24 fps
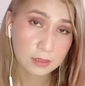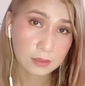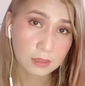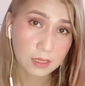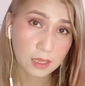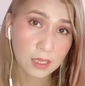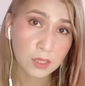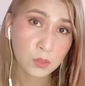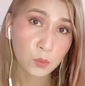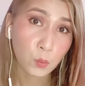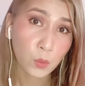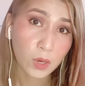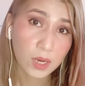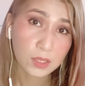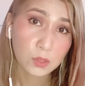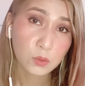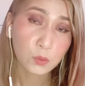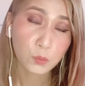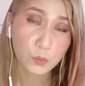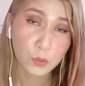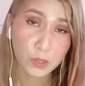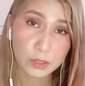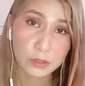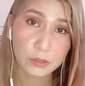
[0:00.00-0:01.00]
And what
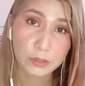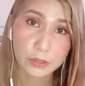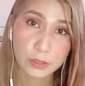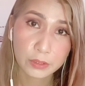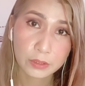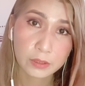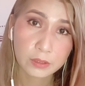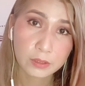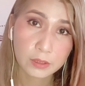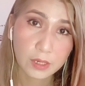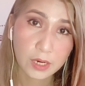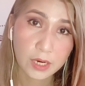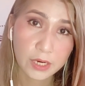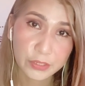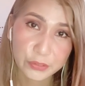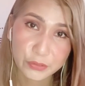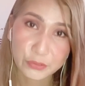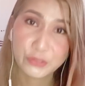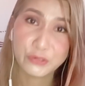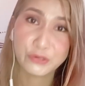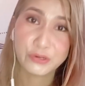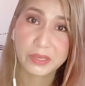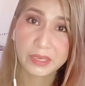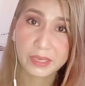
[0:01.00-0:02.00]
water are you
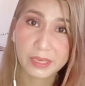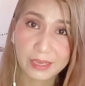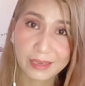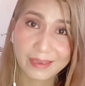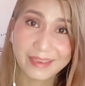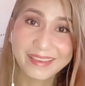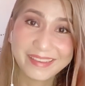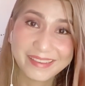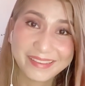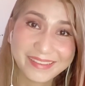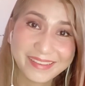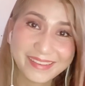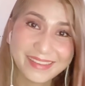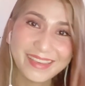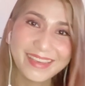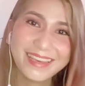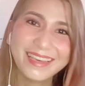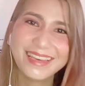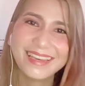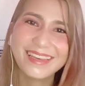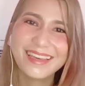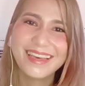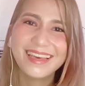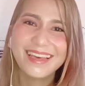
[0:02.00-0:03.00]
drinking?
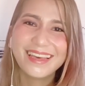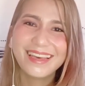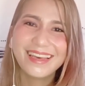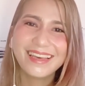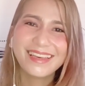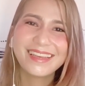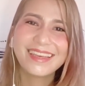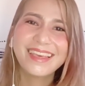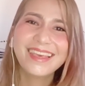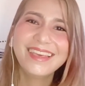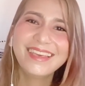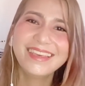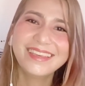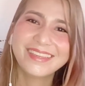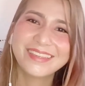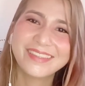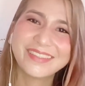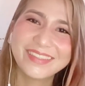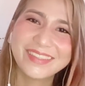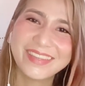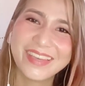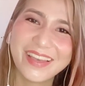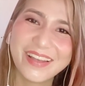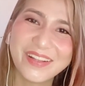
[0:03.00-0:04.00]
You
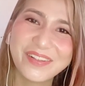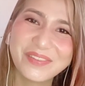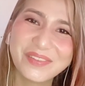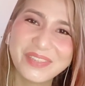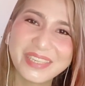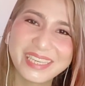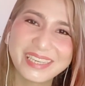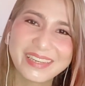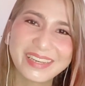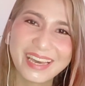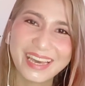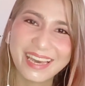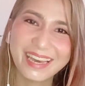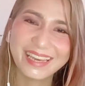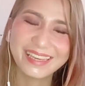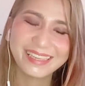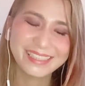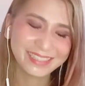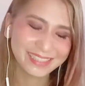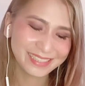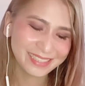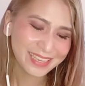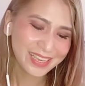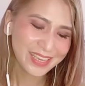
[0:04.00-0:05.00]
tell me, you
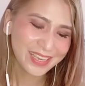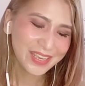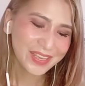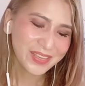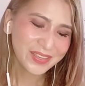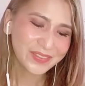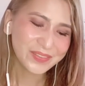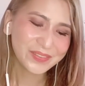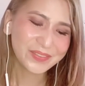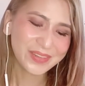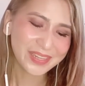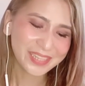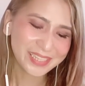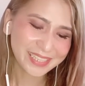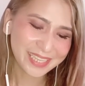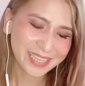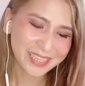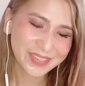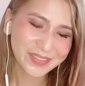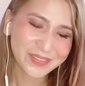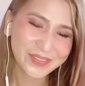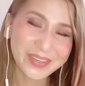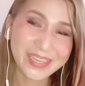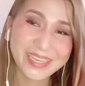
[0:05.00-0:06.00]
guys. Well,
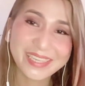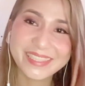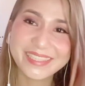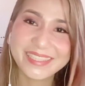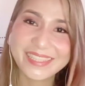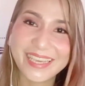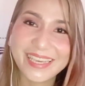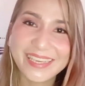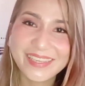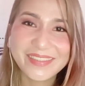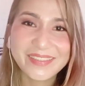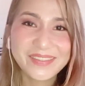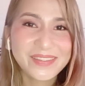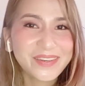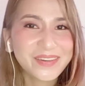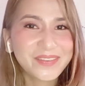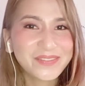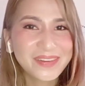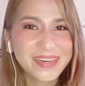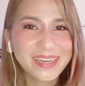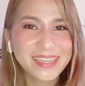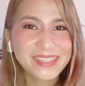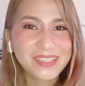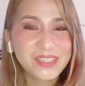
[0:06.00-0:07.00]
anyway, thank you so
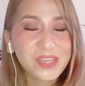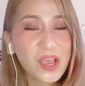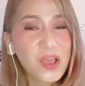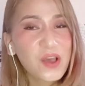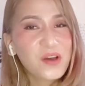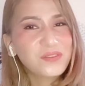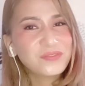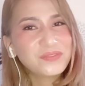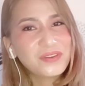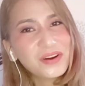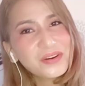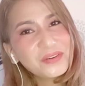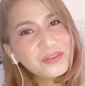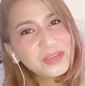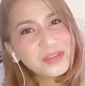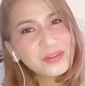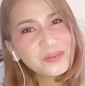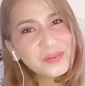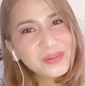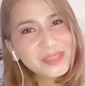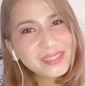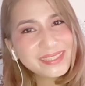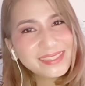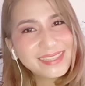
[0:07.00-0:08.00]
much for
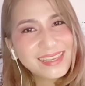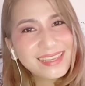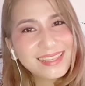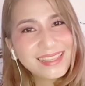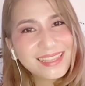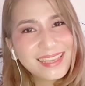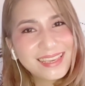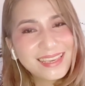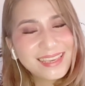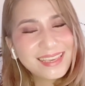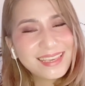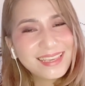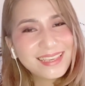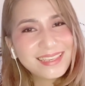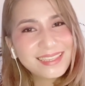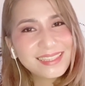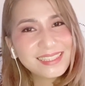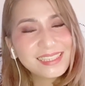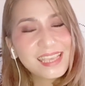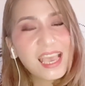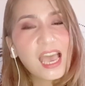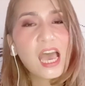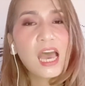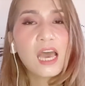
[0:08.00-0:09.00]
requesting this.
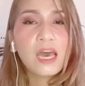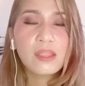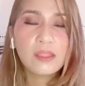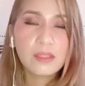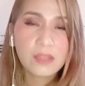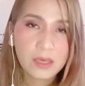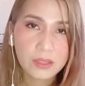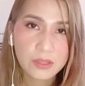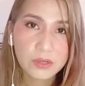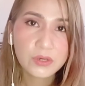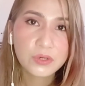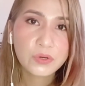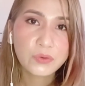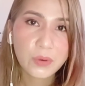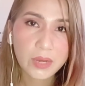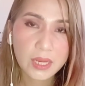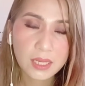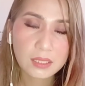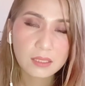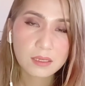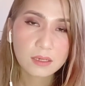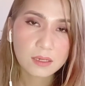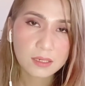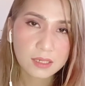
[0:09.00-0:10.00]
Another great
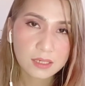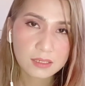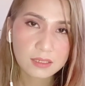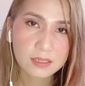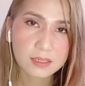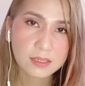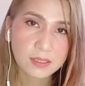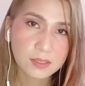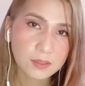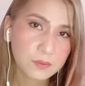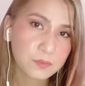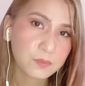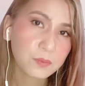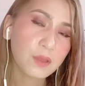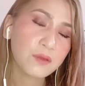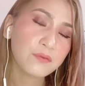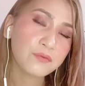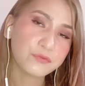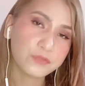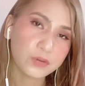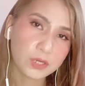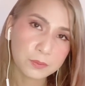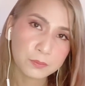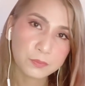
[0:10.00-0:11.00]
artist
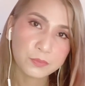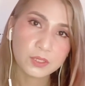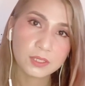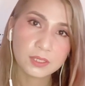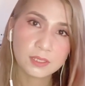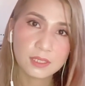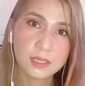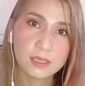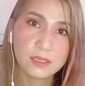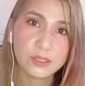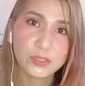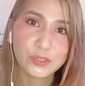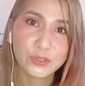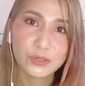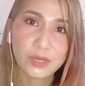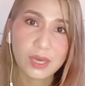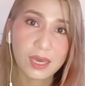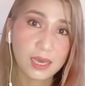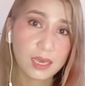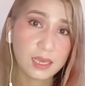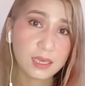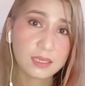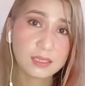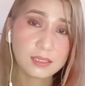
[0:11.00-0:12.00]
from Brazil, you
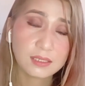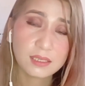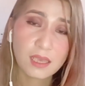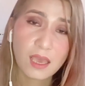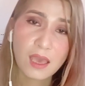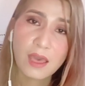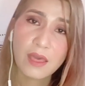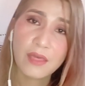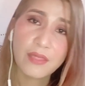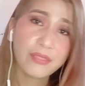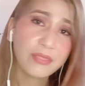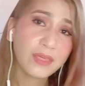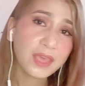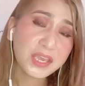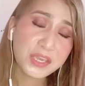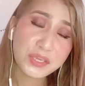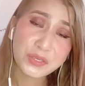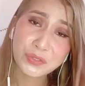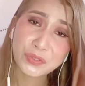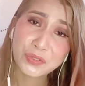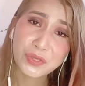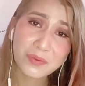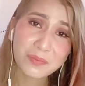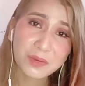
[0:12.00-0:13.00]
guys. Thank you
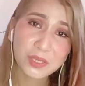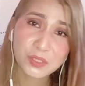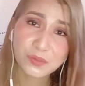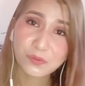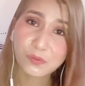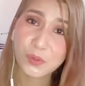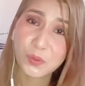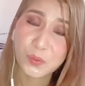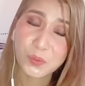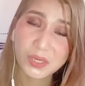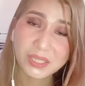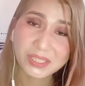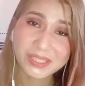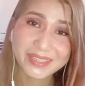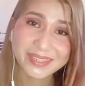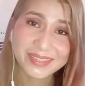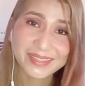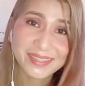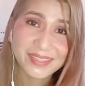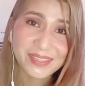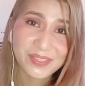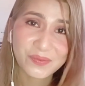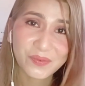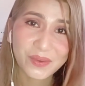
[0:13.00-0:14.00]
so much for watching
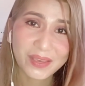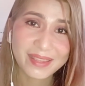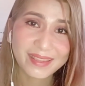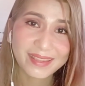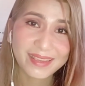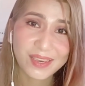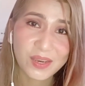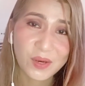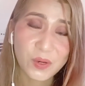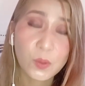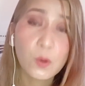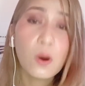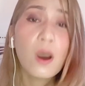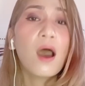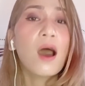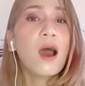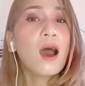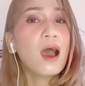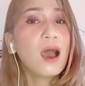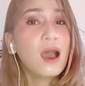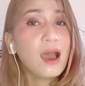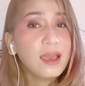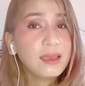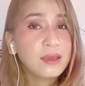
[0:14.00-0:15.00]
this video.
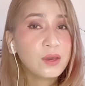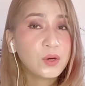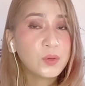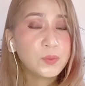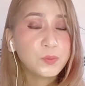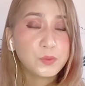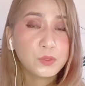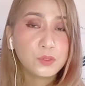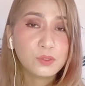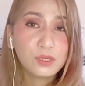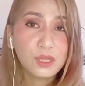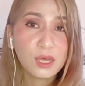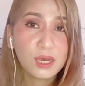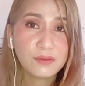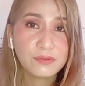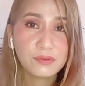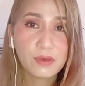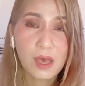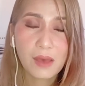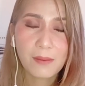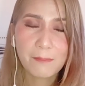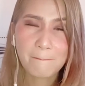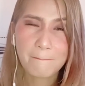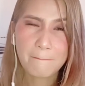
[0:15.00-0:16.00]
I hope you loved
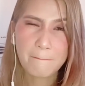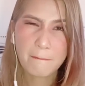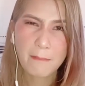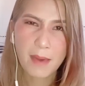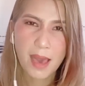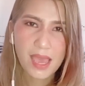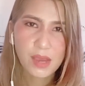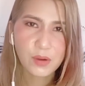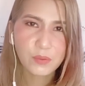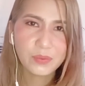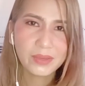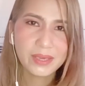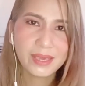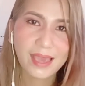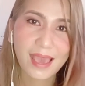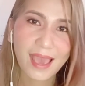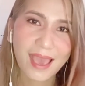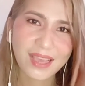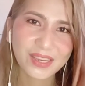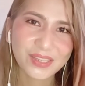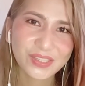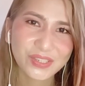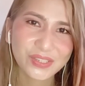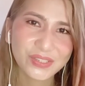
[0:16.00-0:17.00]
my
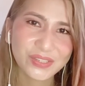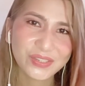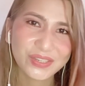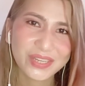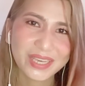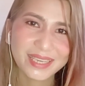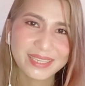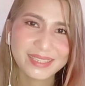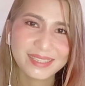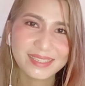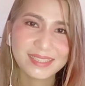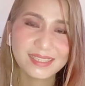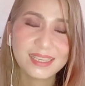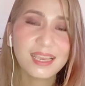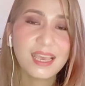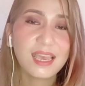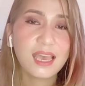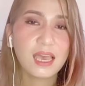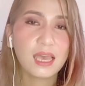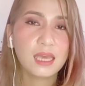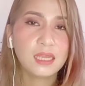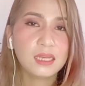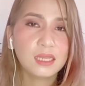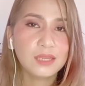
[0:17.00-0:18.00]
reaction to this.
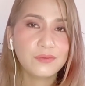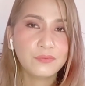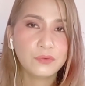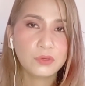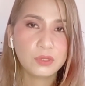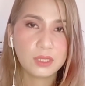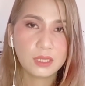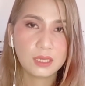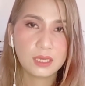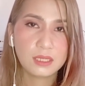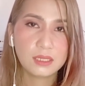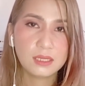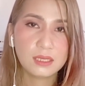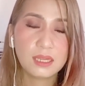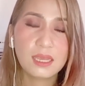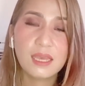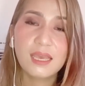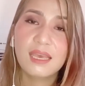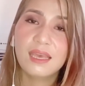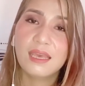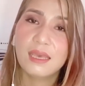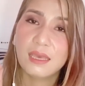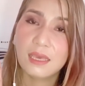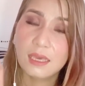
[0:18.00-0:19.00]
And if you did,
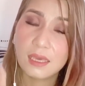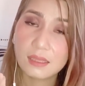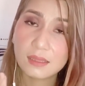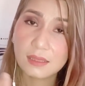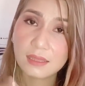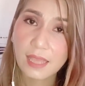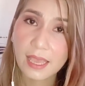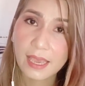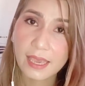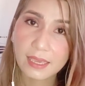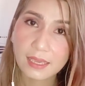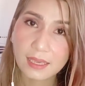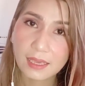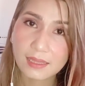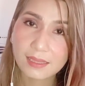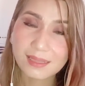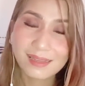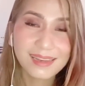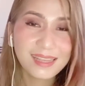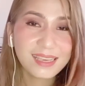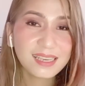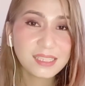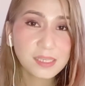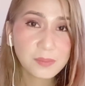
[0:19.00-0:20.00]
hit like and
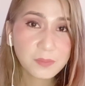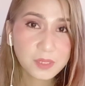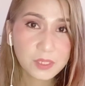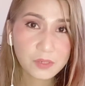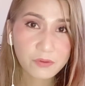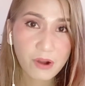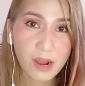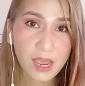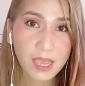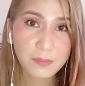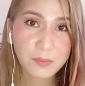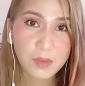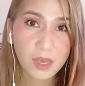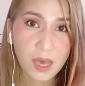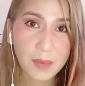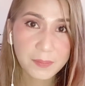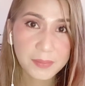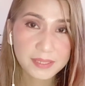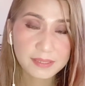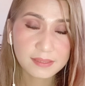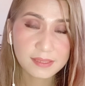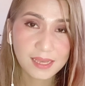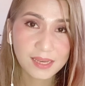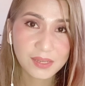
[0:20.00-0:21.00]
click subscribe.
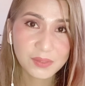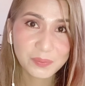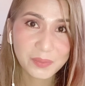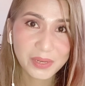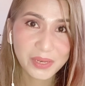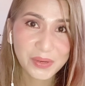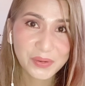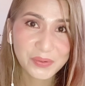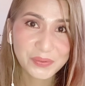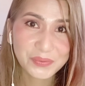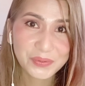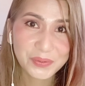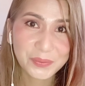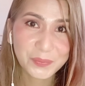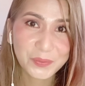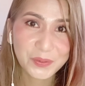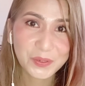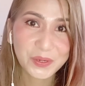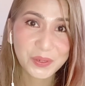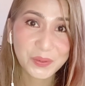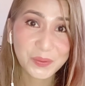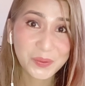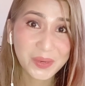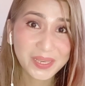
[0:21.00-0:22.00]
Comment down below for more
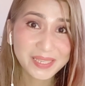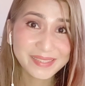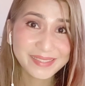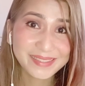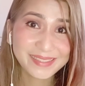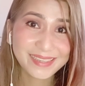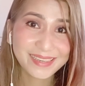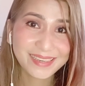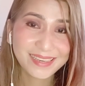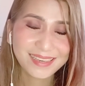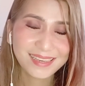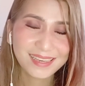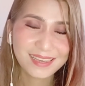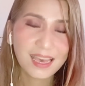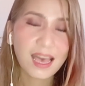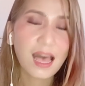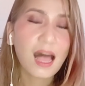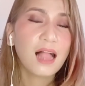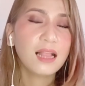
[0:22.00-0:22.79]
requests.